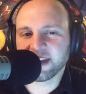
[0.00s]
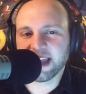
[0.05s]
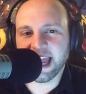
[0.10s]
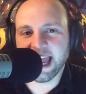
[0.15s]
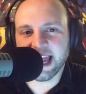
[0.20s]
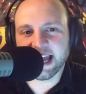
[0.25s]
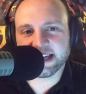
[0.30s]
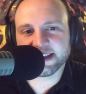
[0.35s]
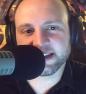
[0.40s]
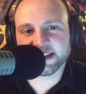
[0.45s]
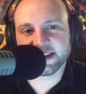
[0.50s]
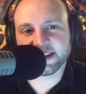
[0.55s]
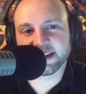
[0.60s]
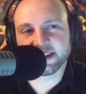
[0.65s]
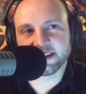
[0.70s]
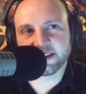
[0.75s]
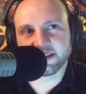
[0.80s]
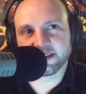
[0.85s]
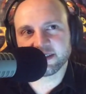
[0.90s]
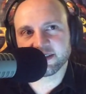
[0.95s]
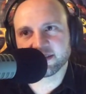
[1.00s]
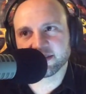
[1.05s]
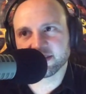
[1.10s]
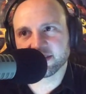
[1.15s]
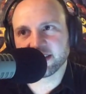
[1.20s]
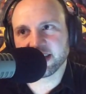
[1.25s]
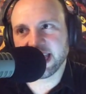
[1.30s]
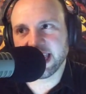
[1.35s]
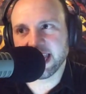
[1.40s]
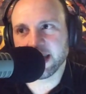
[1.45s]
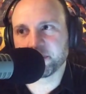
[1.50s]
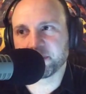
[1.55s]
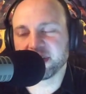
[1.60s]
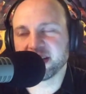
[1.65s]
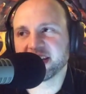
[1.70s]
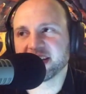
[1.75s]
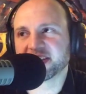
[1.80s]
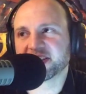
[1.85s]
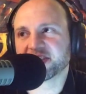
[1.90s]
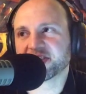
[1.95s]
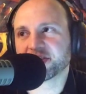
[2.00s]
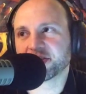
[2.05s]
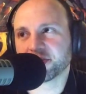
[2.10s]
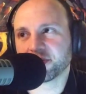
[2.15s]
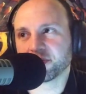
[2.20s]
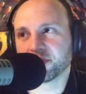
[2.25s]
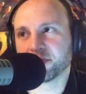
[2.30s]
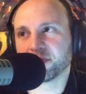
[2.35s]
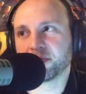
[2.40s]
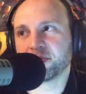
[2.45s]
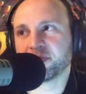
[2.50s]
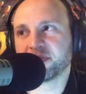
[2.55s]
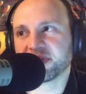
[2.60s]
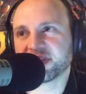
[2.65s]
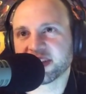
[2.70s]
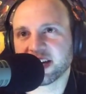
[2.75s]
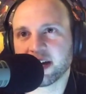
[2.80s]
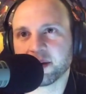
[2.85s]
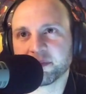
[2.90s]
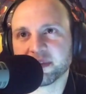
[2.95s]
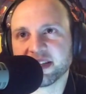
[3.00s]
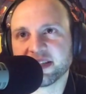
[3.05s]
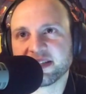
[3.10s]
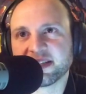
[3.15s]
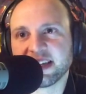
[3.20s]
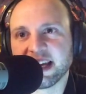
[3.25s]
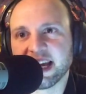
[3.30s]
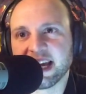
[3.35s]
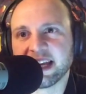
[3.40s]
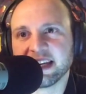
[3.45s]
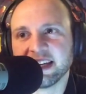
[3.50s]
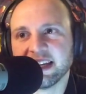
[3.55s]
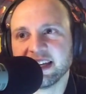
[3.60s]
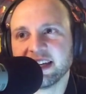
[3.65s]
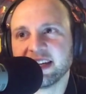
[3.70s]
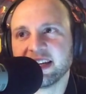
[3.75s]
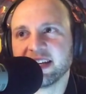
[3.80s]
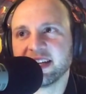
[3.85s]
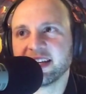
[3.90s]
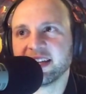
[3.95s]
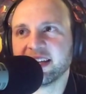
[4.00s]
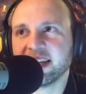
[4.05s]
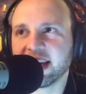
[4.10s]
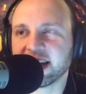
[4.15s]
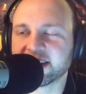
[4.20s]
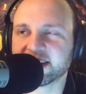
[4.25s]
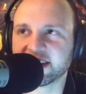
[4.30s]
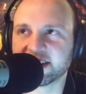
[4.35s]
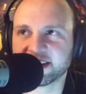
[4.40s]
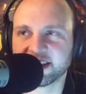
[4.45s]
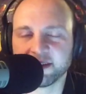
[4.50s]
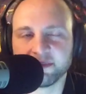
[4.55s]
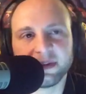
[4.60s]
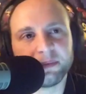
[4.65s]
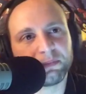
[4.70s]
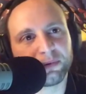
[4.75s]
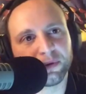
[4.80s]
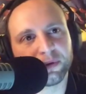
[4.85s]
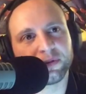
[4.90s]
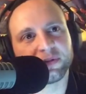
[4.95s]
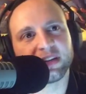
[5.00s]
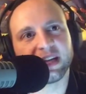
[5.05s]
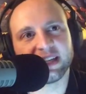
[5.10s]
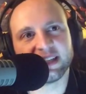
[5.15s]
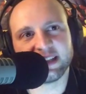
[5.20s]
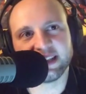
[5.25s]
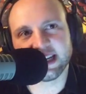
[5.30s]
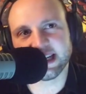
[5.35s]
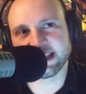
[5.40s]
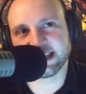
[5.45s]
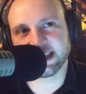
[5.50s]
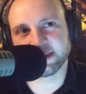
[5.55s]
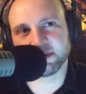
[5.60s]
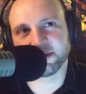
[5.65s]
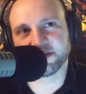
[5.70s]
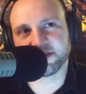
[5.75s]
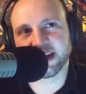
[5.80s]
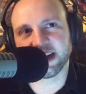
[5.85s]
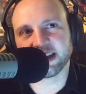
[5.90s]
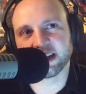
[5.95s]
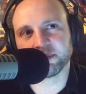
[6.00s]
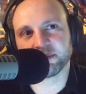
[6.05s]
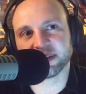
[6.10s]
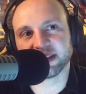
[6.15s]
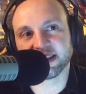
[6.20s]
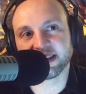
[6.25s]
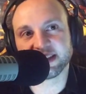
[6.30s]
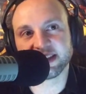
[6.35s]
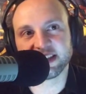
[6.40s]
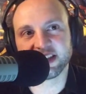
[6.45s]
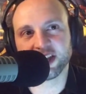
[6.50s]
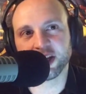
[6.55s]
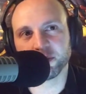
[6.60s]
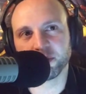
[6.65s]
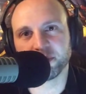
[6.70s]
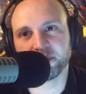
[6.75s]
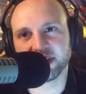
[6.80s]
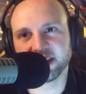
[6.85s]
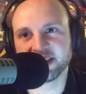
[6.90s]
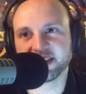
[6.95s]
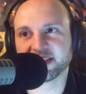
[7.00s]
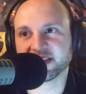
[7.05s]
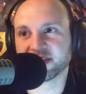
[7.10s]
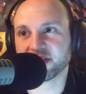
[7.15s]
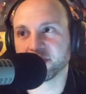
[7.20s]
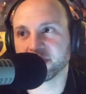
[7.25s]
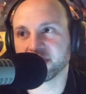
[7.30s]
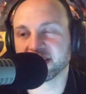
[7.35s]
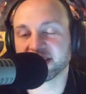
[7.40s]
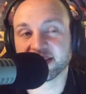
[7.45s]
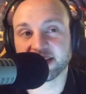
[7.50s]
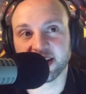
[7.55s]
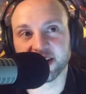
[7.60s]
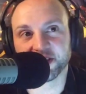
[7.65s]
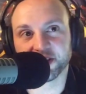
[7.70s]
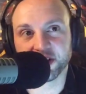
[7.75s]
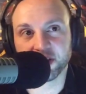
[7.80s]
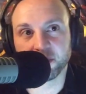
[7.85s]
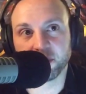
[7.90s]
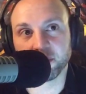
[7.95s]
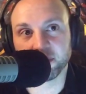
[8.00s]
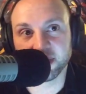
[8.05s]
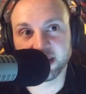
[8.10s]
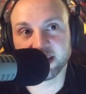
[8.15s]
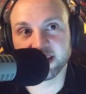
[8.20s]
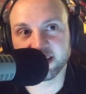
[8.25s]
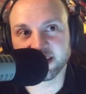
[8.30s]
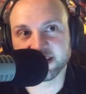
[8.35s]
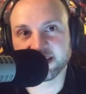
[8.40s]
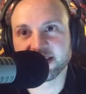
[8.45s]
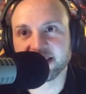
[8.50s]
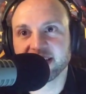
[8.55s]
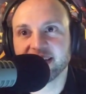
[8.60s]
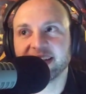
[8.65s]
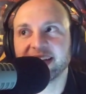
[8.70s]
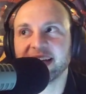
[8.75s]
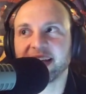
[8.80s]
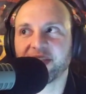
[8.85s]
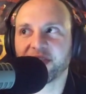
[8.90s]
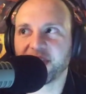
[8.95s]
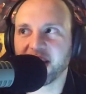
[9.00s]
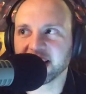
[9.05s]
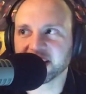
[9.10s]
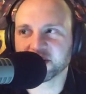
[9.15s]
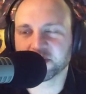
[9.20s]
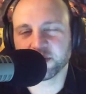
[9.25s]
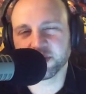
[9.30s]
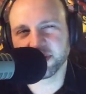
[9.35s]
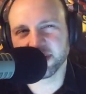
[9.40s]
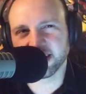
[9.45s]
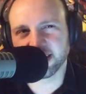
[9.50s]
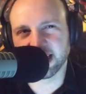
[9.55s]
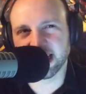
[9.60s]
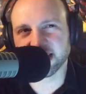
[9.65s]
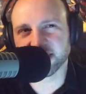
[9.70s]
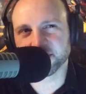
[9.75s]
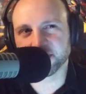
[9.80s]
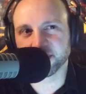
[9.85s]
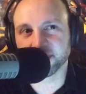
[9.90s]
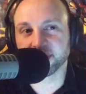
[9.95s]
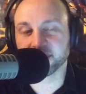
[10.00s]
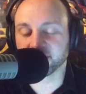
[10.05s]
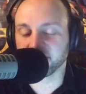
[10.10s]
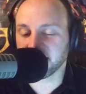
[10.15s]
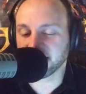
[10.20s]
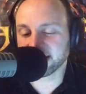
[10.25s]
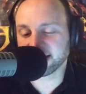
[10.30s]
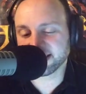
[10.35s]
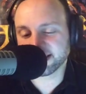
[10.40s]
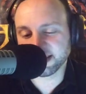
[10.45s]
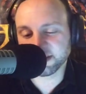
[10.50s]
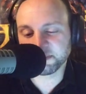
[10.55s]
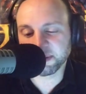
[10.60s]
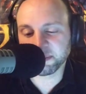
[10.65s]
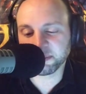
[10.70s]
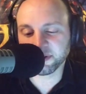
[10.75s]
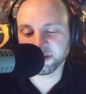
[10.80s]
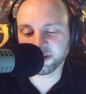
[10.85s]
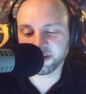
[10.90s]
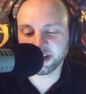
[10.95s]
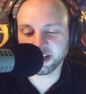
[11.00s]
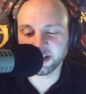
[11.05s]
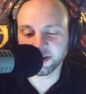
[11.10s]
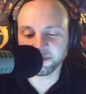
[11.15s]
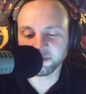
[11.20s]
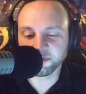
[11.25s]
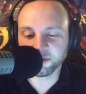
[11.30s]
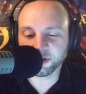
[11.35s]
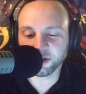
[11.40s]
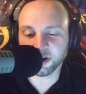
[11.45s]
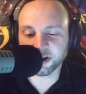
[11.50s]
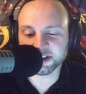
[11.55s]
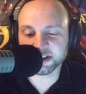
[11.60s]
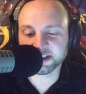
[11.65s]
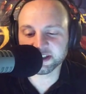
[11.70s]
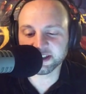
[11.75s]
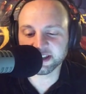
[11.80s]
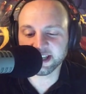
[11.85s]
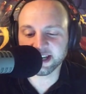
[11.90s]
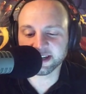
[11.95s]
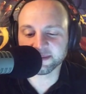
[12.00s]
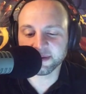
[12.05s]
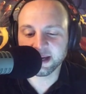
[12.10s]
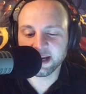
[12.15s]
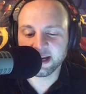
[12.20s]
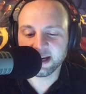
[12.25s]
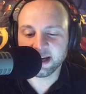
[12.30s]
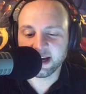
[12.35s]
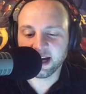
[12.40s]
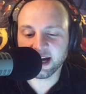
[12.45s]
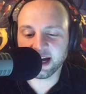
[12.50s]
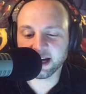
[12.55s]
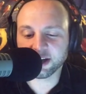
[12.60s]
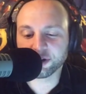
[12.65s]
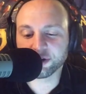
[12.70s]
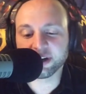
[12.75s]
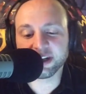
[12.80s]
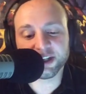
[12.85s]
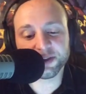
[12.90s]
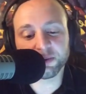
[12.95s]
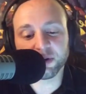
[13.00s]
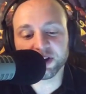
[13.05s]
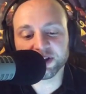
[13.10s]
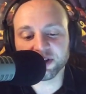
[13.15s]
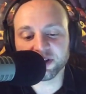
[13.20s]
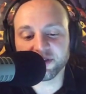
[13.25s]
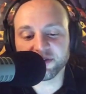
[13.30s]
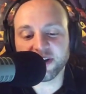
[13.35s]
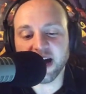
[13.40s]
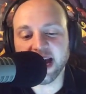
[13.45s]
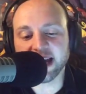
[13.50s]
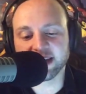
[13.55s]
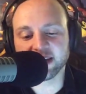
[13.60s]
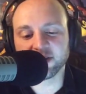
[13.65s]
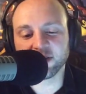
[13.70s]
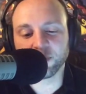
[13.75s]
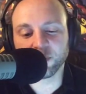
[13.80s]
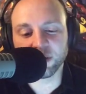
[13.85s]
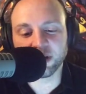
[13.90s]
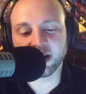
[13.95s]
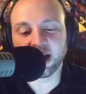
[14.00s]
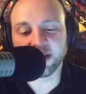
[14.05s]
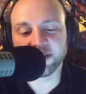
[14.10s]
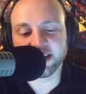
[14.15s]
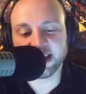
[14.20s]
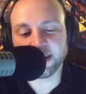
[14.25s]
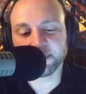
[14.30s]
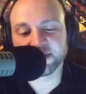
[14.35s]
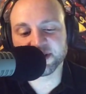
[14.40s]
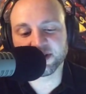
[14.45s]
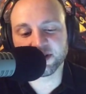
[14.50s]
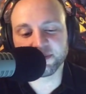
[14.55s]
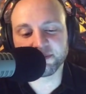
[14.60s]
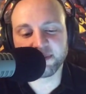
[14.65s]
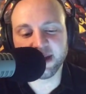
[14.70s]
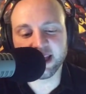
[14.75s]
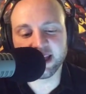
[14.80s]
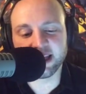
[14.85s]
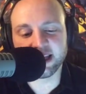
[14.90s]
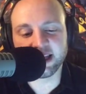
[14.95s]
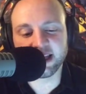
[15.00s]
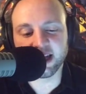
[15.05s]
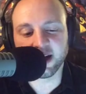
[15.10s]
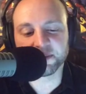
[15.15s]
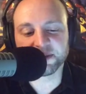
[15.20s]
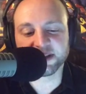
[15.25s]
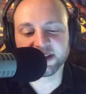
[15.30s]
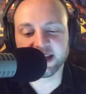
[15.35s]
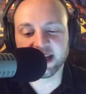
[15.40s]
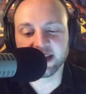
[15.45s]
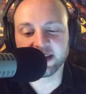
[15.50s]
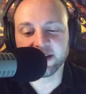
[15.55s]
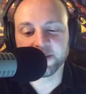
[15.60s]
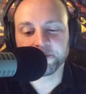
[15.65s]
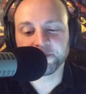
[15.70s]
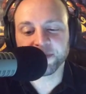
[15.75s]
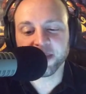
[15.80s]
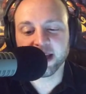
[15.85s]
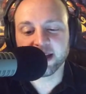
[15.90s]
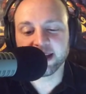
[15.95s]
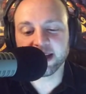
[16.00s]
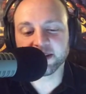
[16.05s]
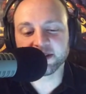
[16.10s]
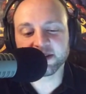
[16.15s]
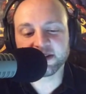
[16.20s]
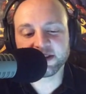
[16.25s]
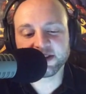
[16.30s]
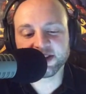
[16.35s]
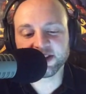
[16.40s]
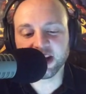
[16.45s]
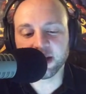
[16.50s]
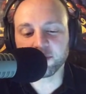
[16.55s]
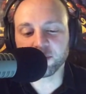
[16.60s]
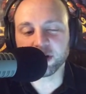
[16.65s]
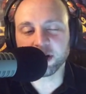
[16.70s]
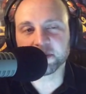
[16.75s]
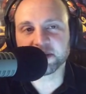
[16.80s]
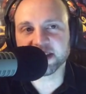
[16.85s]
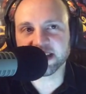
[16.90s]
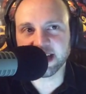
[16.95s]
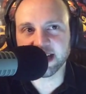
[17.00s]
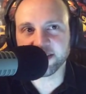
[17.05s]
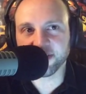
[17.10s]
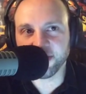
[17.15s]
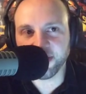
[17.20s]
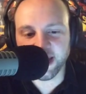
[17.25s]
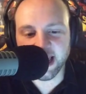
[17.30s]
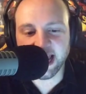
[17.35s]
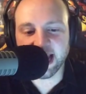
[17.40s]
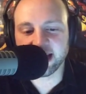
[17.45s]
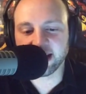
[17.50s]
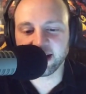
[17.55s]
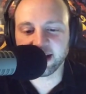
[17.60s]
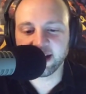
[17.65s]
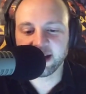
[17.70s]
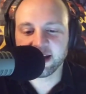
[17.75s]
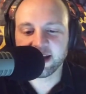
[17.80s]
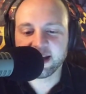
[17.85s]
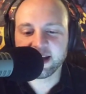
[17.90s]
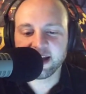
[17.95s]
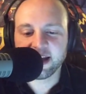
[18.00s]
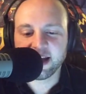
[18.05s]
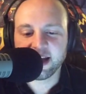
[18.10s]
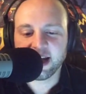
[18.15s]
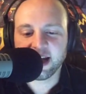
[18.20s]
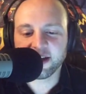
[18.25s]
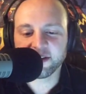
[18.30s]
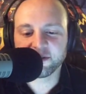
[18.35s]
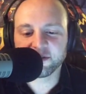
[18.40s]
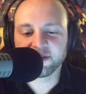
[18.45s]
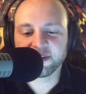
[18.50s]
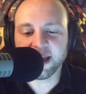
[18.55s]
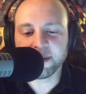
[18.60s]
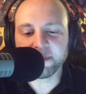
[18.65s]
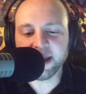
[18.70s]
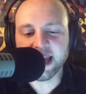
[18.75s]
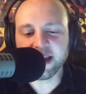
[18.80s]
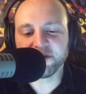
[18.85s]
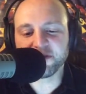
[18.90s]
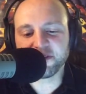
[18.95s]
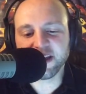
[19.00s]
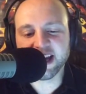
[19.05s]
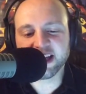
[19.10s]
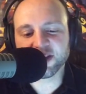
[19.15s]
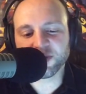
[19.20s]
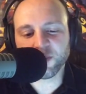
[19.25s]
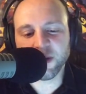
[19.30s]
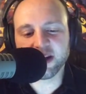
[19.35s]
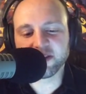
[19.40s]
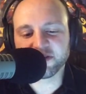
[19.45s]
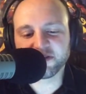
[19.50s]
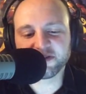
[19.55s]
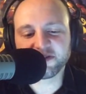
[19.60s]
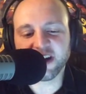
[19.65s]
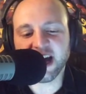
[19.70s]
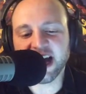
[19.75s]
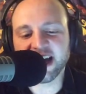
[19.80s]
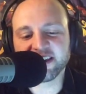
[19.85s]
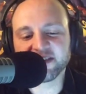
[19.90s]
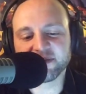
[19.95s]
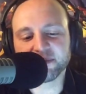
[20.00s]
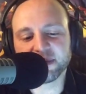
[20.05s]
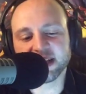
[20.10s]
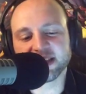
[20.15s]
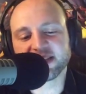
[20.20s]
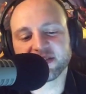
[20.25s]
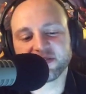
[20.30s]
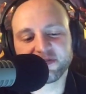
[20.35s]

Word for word: esque campiness to zombies that yes, it can be brutal and yes, it can be violent, but to see human beings doing this to other human beings, that's where that's where I could see people, you know, crossing the line. Uh, critics were also divided on the episode. Many upset. Now, some were upset that they made fans wait five months to